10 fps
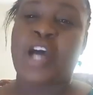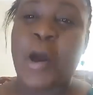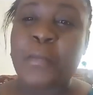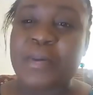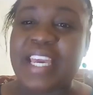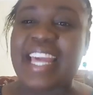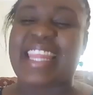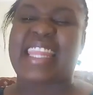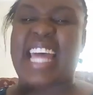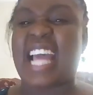
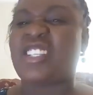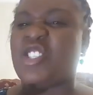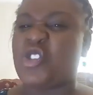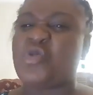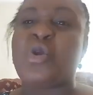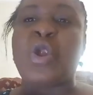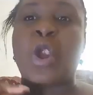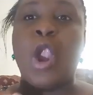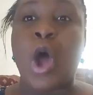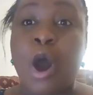topic that you
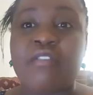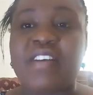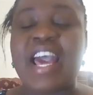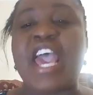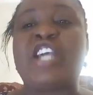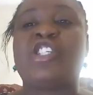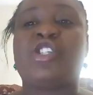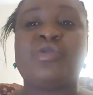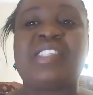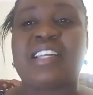love.
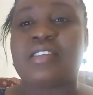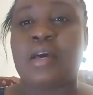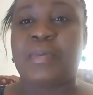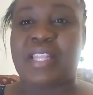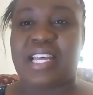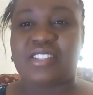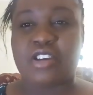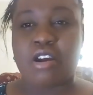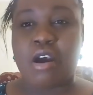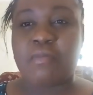Choose a topic that
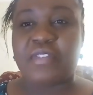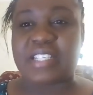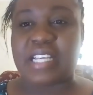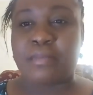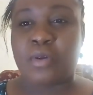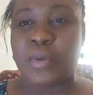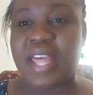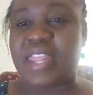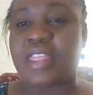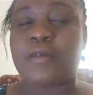you're comfortable
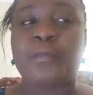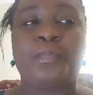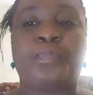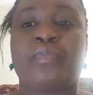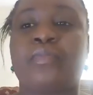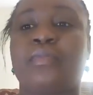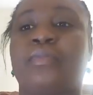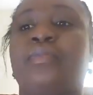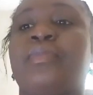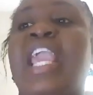with.
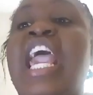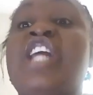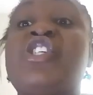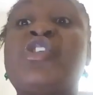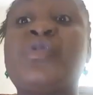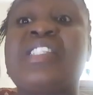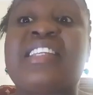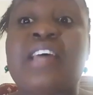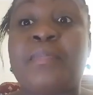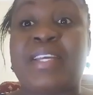Choose
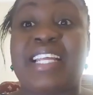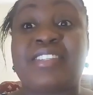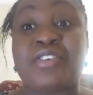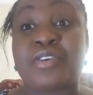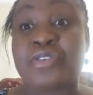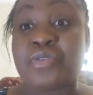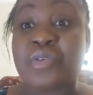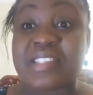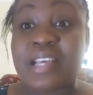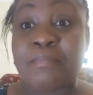a topic that you're
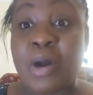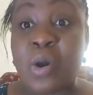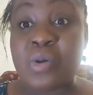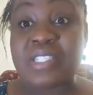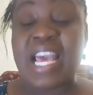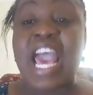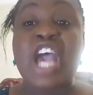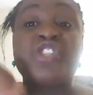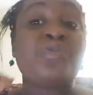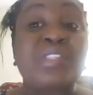curious about.
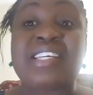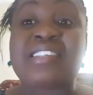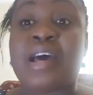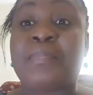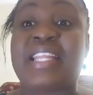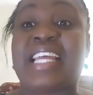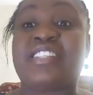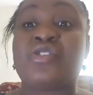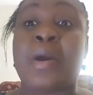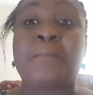Choose a topic
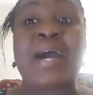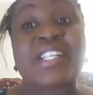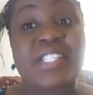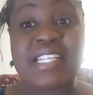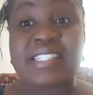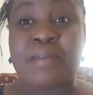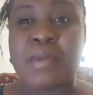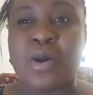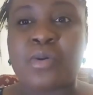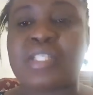that you're passionate
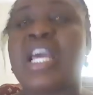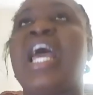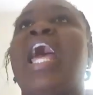about.